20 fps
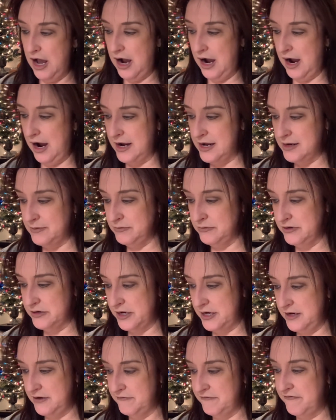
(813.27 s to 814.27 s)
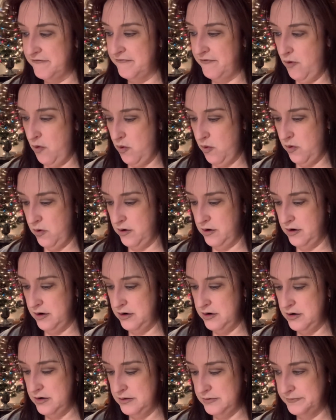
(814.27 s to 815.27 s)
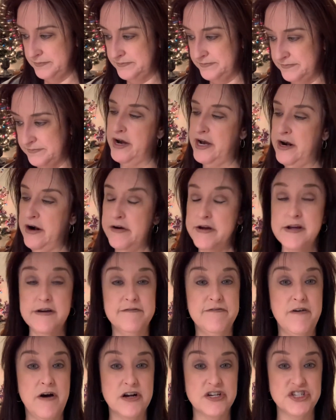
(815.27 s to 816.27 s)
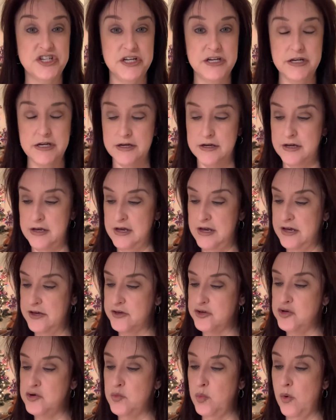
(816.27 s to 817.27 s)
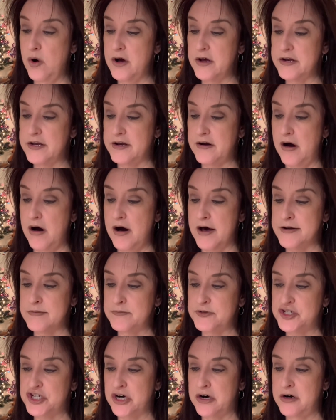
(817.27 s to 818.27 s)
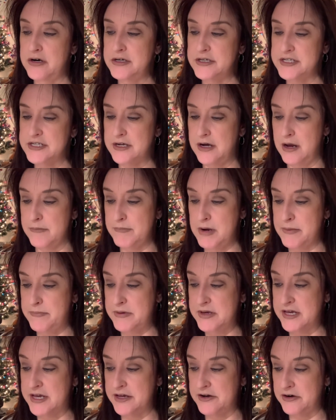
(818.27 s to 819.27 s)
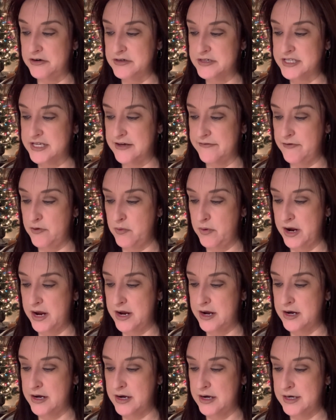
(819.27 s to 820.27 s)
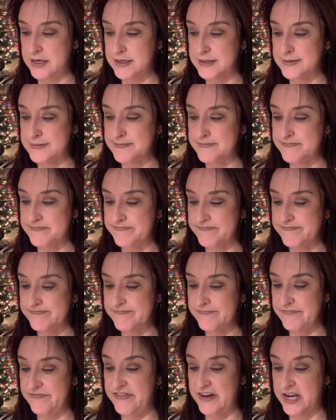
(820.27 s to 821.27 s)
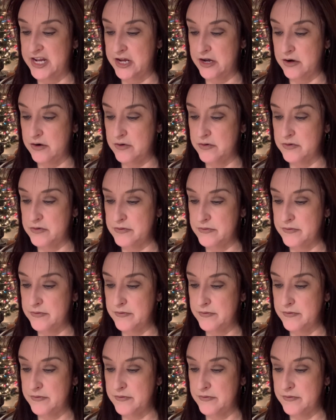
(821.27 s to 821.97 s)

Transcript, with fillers: I am looking for Harriet Foshi. You won an autumn chart on my beginners giveaway um, video.